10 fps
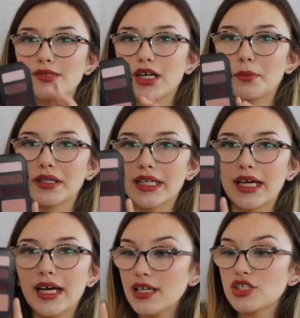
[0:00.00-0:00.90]
Sorry about
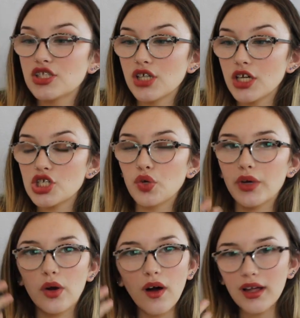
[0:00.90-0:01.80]
that. It's such
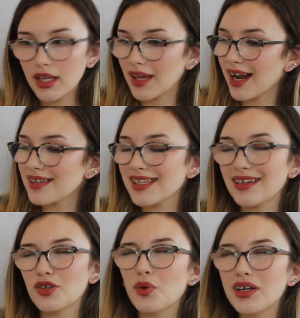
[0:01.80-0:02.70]
great quality, and I was
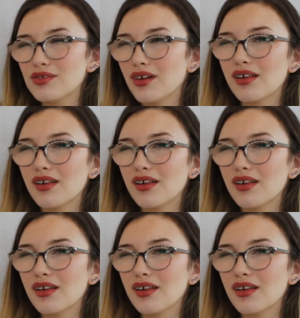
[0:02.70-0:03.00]
like $22.